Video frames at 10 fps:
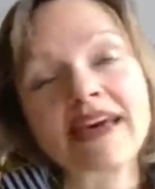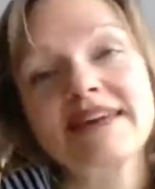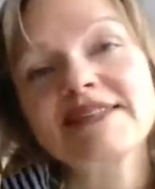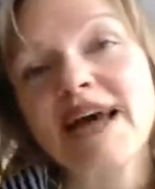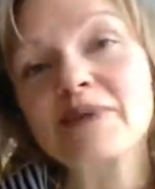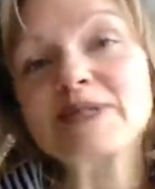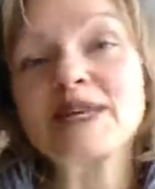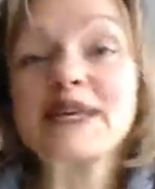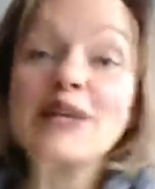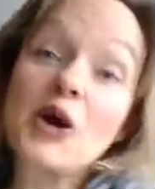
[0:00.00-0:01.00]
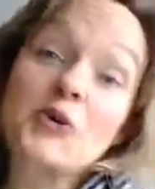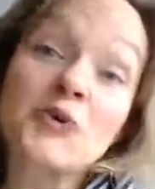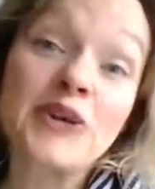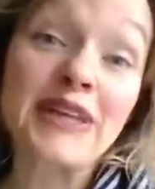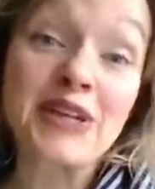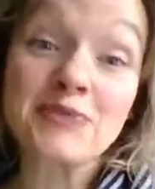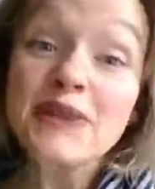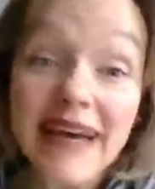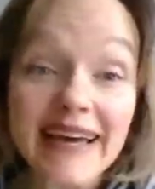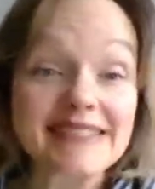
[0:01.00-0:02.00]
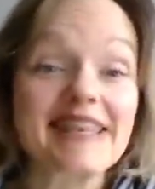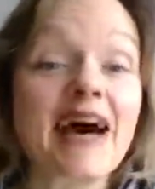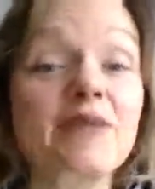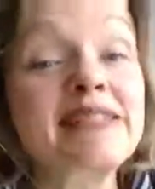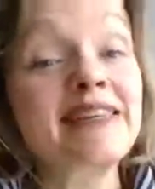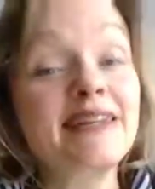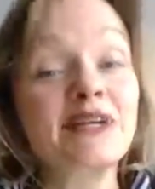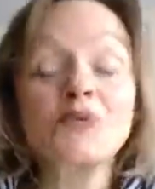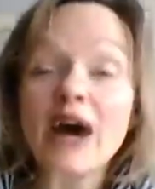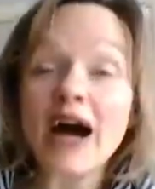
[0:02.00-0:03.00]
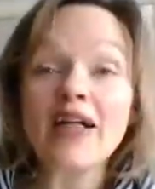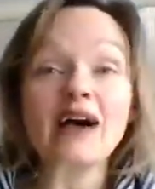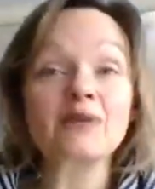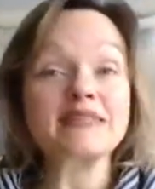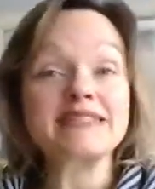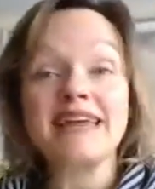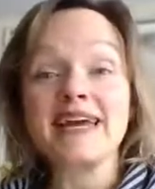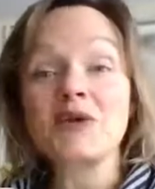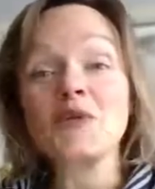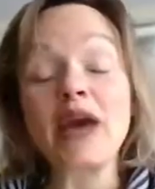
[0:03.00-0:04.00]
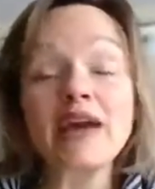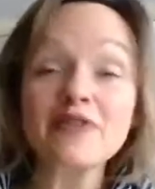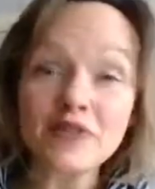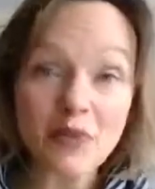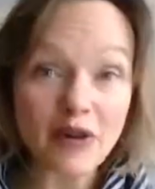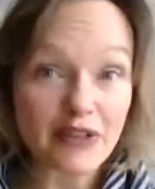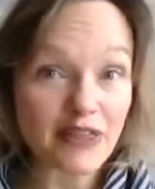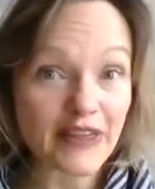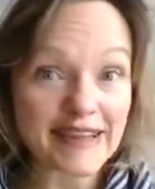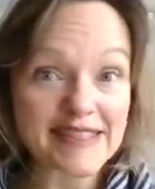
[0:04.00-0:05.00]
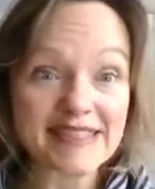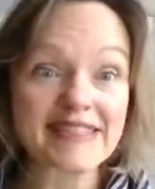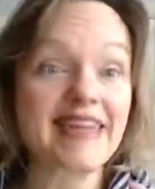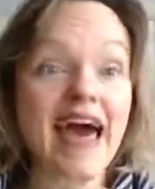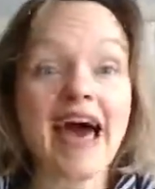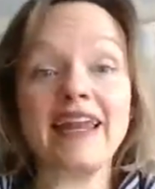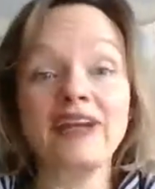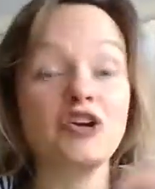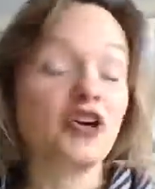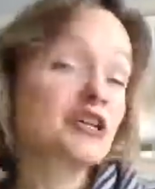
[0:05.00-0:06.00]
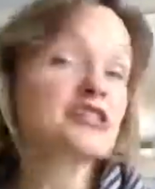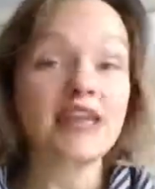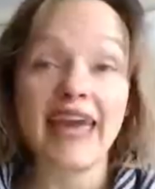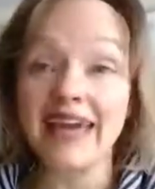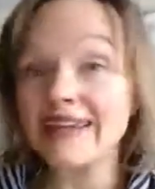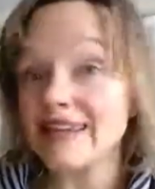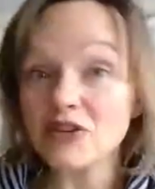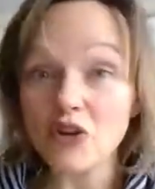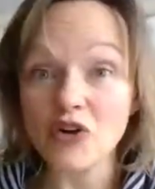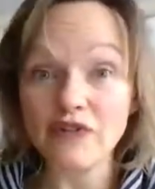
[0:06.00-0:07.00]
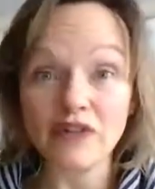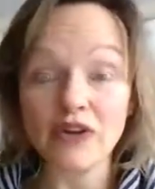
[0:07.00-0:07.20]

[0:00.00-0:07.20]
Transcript: See, I was in a really good place. I was eating well. I was staying away from all the things that encouraged candida growth